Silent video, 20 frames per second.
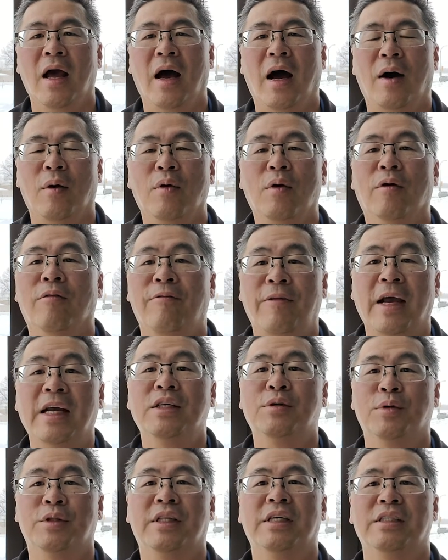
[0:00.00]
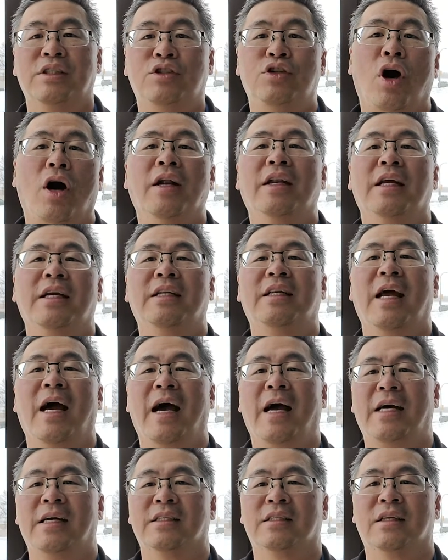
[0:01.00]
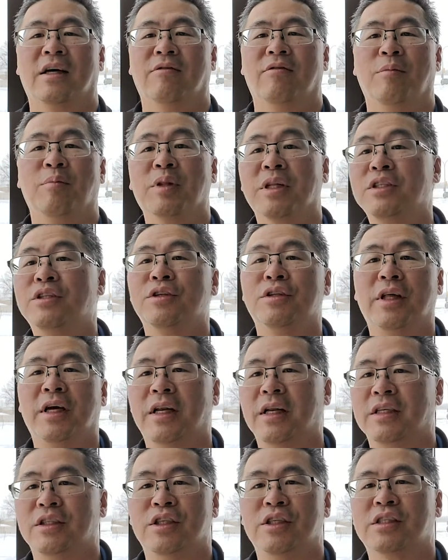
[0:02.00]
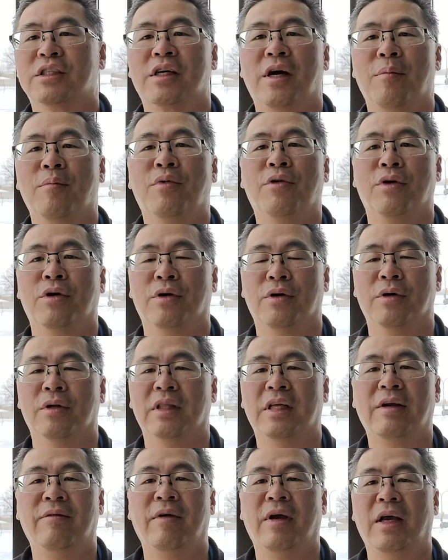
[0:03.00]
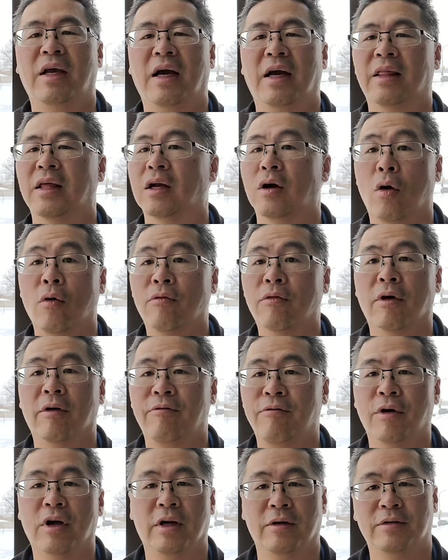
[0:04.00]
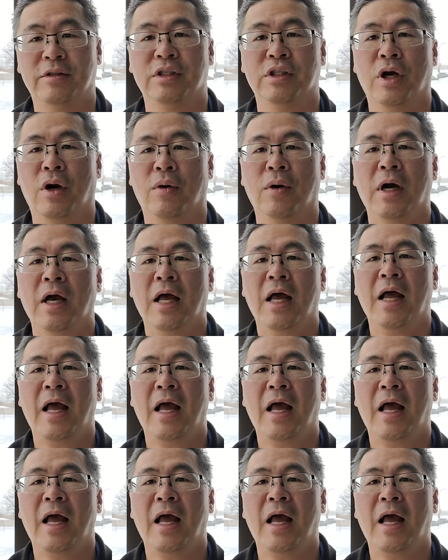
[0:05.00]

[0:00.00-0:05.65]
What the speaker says: we were faced with this daunting task of a blizzard that had just come through, leaving, I think, over a foot of snow,